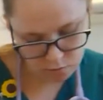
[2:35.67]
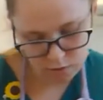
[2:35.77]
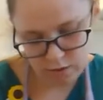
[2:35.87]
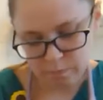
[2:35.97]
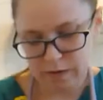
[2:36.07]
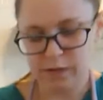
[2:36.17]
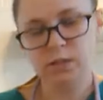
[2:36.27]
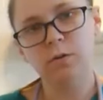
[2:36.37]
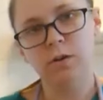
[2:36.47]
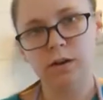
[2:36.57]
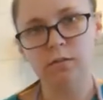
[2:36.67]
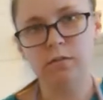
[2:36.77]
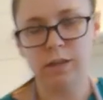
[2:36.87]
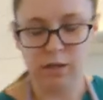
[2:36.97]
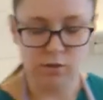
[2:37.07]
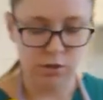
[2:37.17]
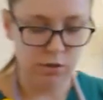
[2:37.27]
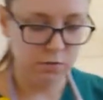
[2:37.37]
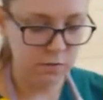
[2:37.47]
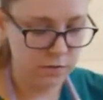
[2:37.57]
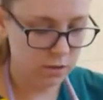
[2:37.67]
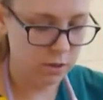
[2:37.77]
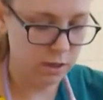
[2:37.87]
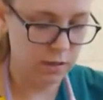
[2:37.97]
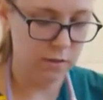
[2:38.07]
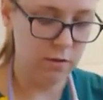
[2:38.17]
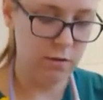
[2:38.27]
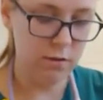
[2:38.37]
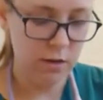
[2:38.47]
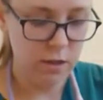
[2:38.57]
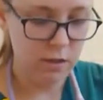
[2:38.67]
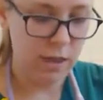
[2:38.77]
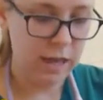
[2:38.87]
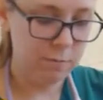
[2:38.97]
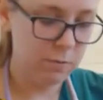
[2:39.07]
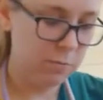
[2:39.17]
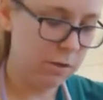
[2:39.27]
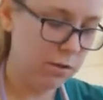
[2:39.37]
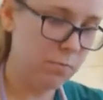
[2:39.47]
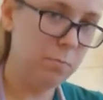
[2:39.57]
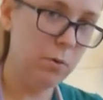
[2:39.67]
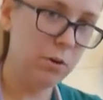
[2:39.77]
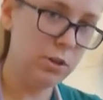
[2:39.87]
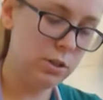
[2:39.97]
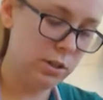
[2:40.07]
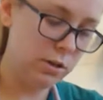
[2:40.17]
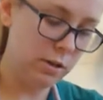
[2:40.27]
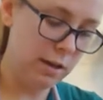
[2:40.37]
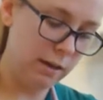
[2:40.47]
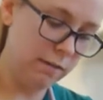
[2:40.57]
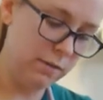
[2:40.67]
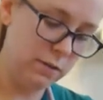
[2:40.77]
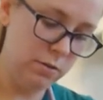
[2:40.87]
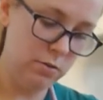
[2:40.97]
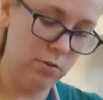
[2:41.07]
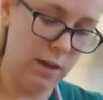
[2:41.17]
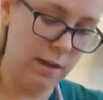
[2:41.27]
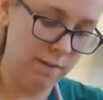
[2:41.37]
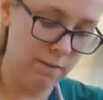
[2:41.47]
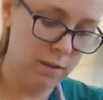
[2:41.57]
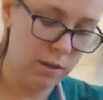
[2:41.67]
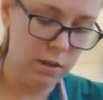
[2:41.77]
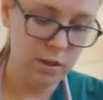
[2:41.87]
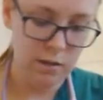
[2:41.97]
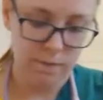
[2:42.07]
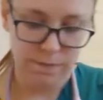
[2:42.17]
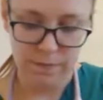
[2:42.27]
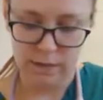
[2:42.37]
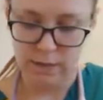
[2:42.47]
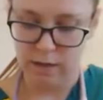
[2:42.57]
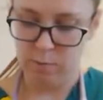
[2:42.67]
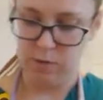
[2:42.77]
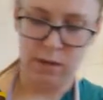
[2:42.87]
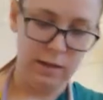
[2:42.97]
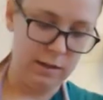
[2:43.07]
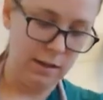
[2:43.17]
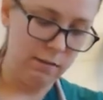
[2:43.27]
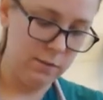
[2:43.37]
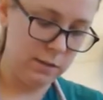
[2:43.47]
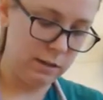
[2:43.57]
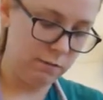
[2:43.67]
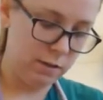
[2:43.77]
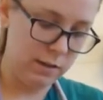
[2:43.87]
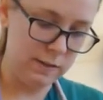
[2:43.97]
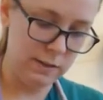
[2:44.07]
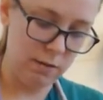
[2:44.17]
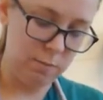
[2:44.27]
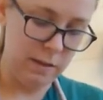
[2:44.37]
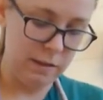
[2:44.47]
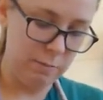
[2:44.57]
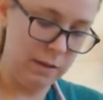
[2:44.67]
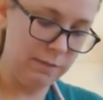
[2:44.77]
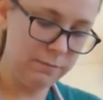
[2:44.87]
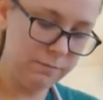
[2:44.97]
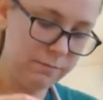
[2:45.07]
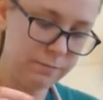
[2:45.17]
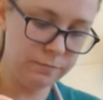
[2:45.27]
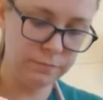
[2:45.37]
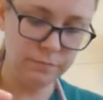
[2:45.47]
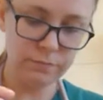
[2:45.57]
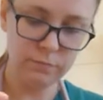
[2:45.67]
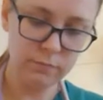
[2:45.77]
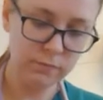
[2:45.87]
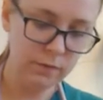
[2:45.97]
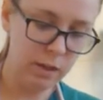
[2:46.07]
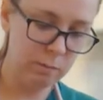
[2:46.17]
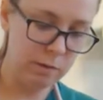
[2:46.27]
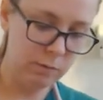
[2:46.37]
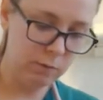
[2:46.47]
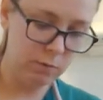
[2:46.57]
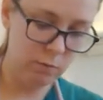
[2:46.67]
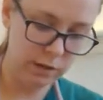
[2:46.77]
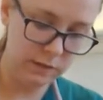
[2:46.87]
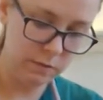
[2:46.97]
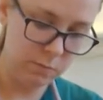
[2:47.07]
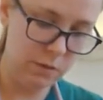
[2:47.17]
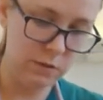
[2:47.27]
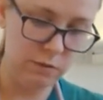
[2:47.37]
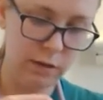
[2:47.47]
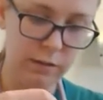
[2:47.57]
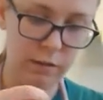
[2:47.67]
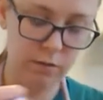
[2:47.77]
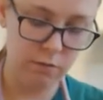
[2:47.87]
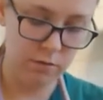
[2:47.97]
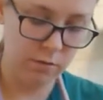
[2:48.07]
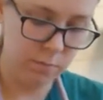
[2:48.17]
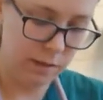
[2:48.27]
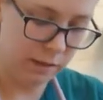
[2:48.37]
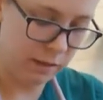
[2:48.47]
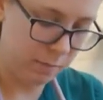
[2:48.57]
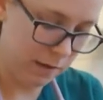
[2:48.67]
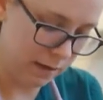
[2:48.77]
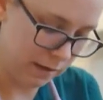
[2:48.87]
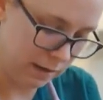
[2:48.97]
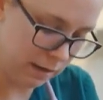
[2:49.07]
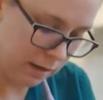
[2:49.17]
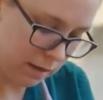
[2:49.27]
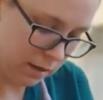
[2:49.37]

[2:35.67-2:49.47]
or about 12 inches. And then abdomen portion, I'll have to have the diaper taken down. It's covering his little belly button, but we would want it to be directly over the belly button